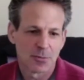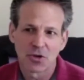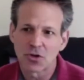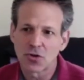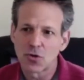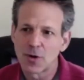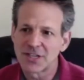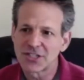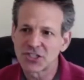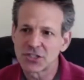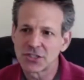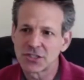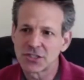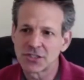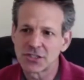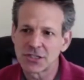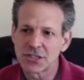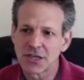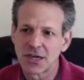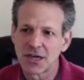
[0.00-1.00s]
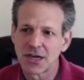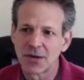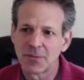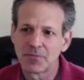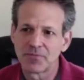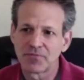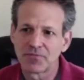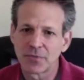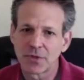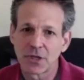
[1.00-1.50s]
your questions
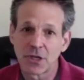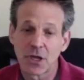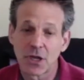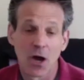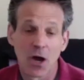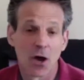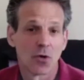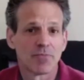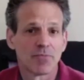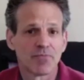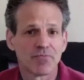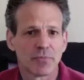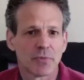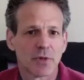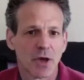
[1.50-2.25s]
going.